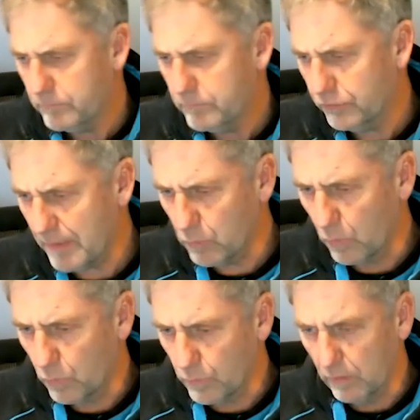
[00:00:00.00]
Just come
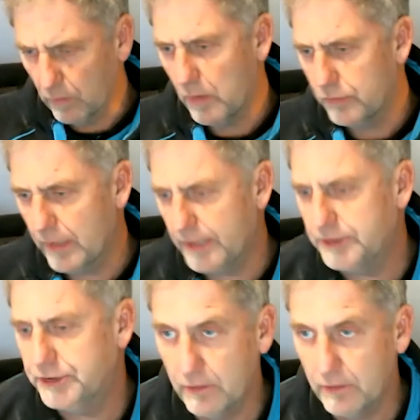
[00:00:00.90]
to a
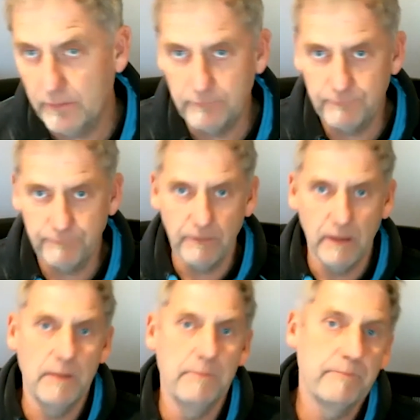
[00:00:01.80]
realization of
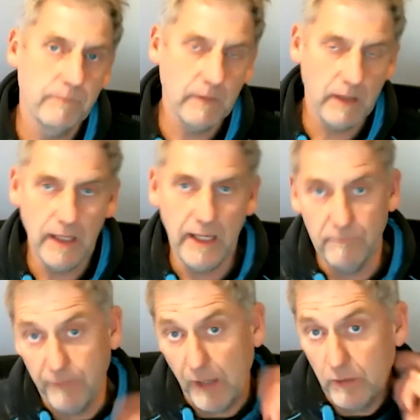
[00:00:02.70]
how
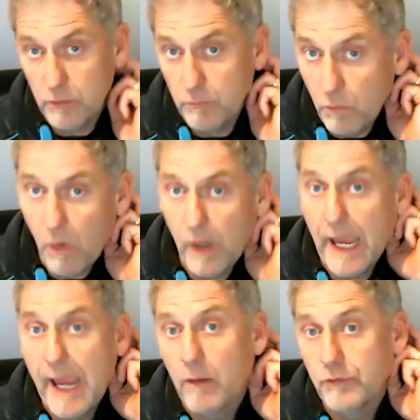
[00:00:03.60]
valuable
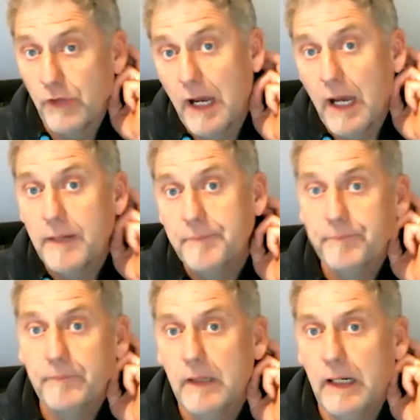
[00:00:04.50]
my hours are.
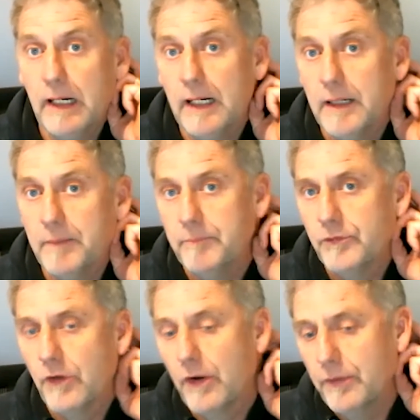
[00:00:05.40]

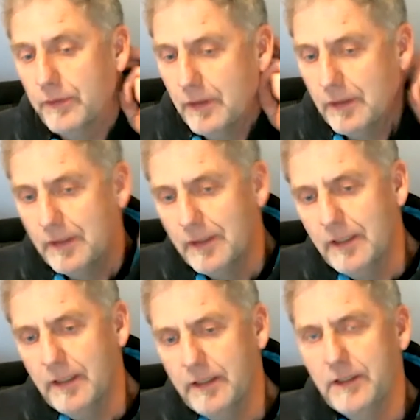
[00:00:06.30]
So
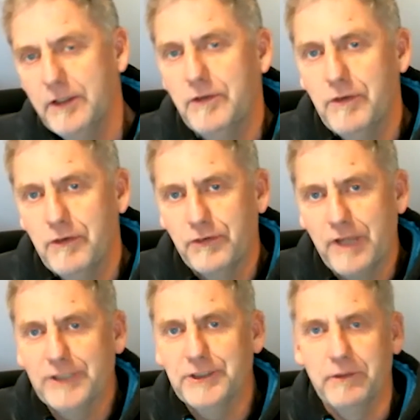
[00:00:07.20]
the
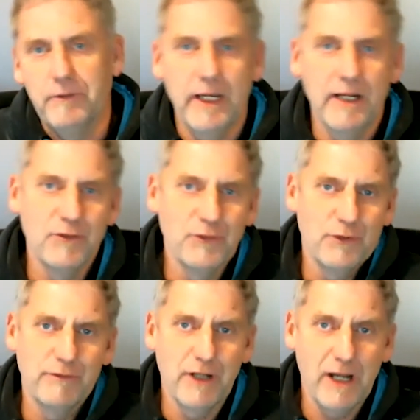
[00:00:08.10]
discussion around
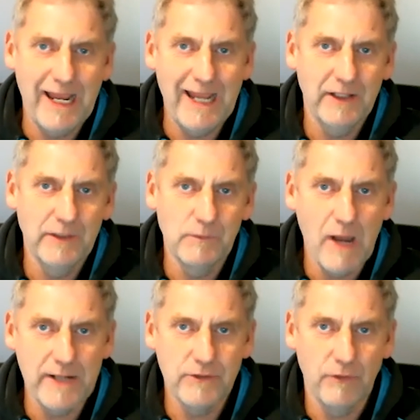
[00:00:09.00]
sort of, hourly
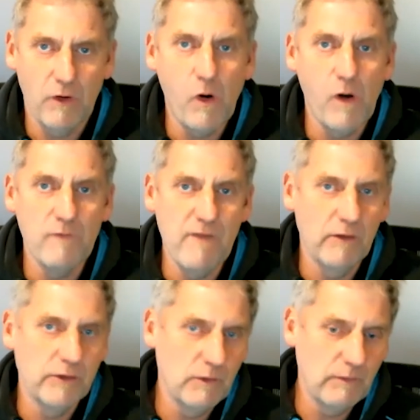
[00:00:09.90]
rates, the high
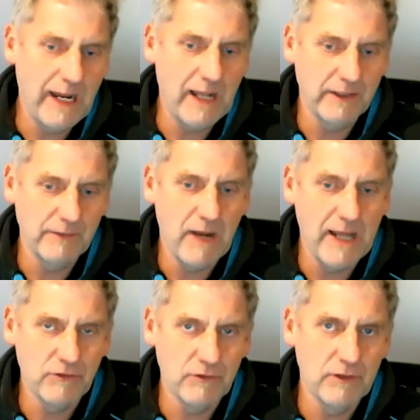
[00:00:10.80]
value hourly
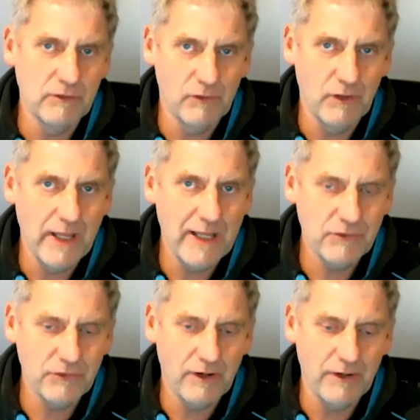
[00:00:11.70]
rates and things like
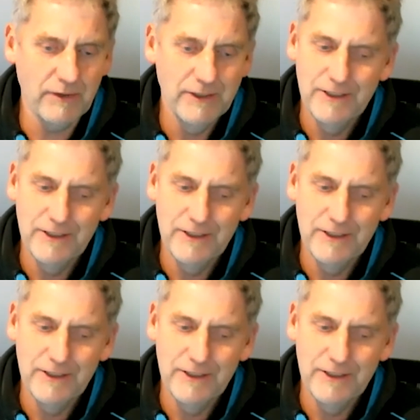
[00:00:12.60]
that. So,